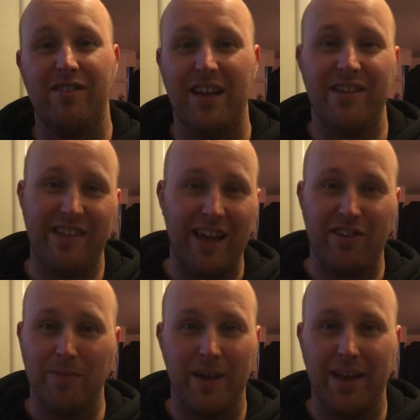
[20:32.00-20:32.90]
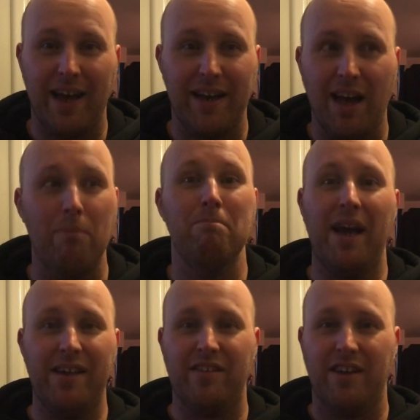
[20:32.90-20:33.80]
insane to me and
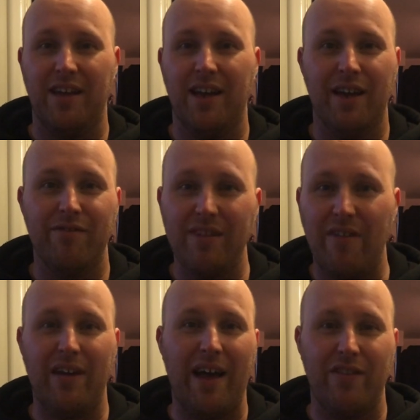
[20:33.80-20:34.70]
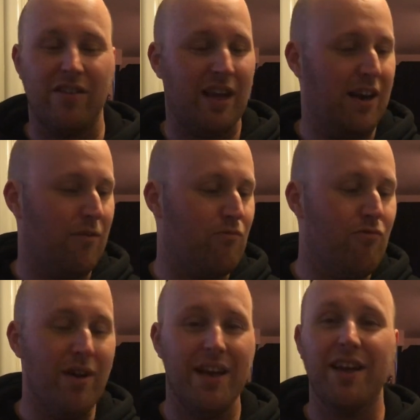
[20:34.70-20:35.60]
amazing and I've never had this and I'm
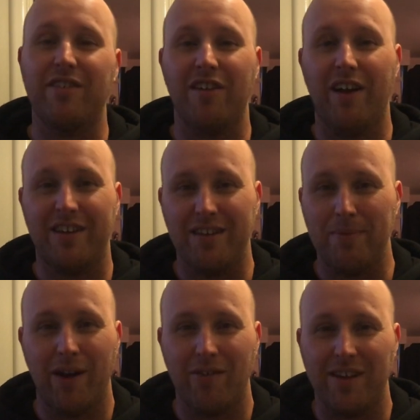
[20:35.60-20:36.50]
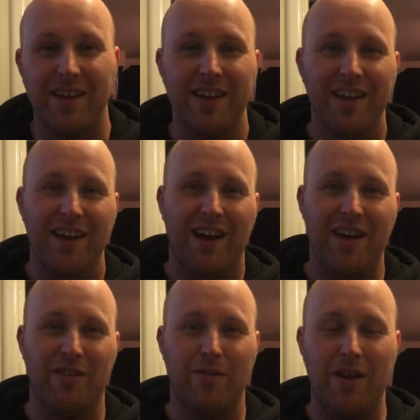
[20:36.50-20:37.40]
really excited about it.
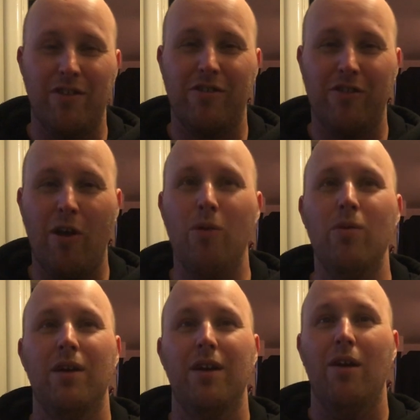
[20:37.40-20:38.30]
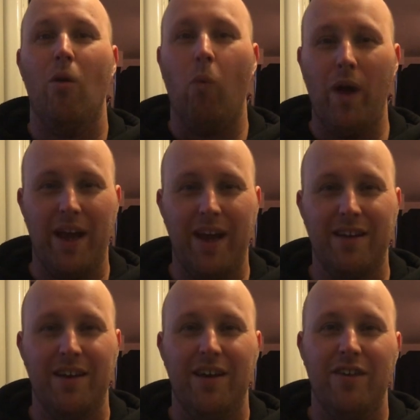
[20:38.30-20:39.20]
It's, it's so weird
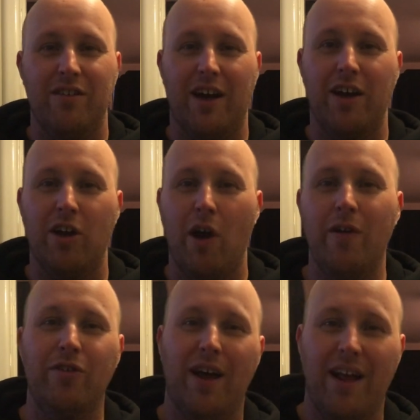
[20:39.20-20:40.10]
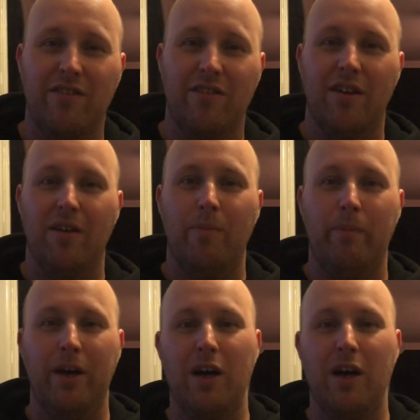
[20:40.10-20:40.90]
that I can go into Asda, pick